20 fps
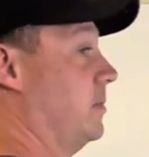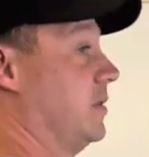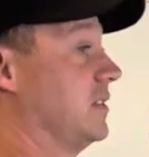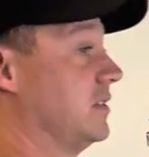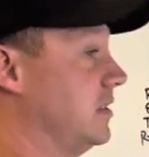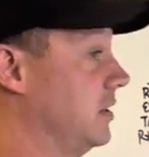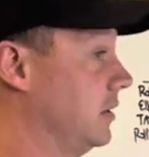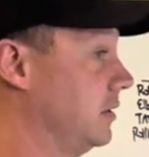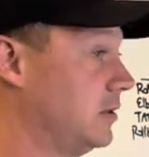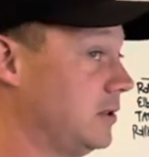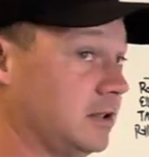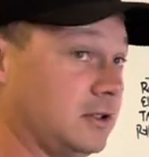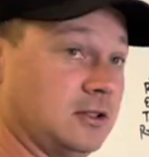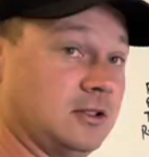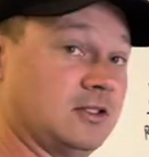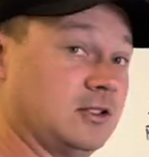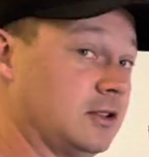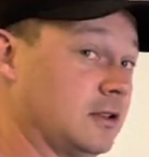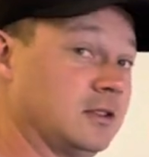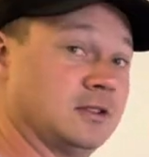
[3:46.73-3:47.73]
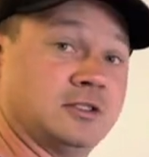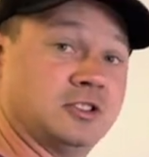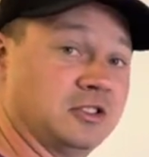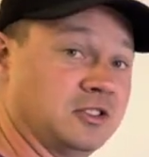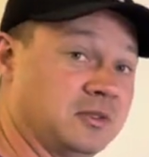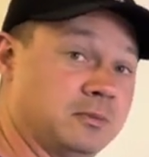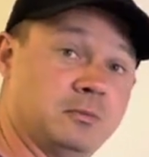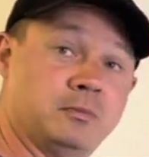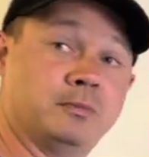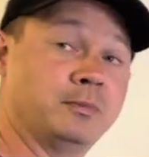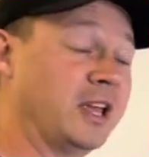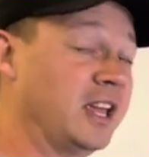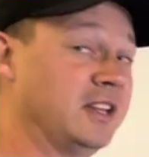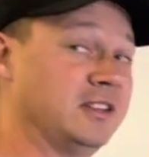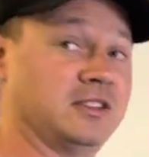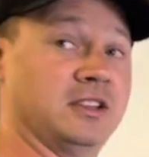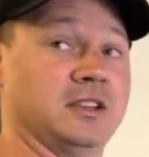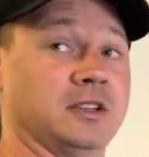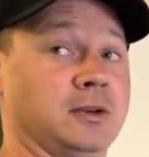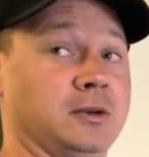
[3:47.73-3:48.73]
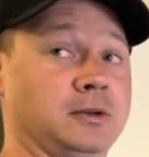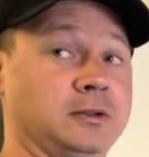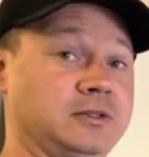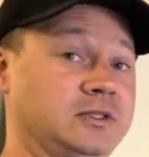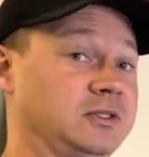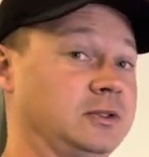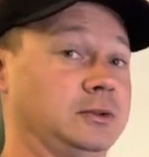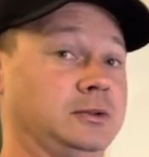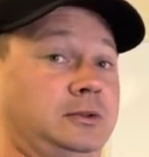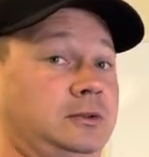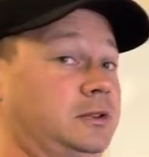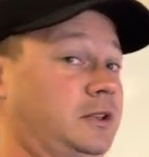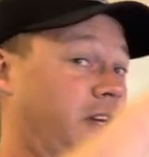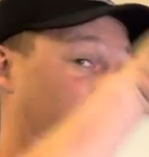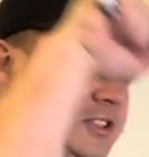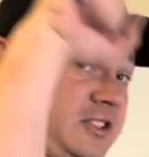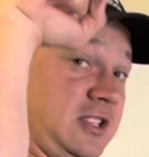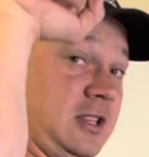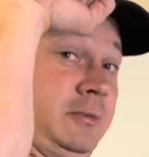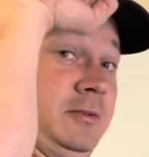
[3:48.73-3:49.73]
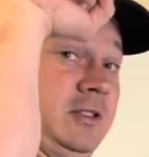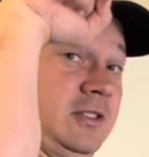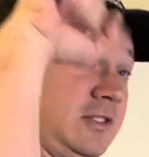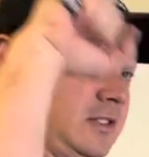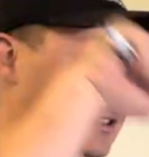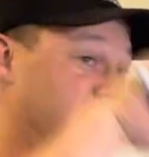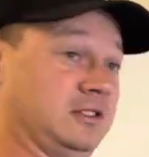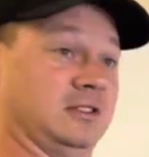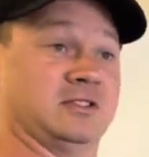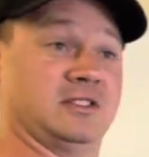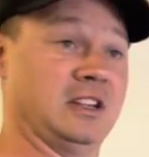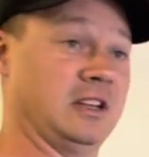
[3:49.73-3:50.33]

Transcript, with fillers: extensions, just basic old school tricep extensions,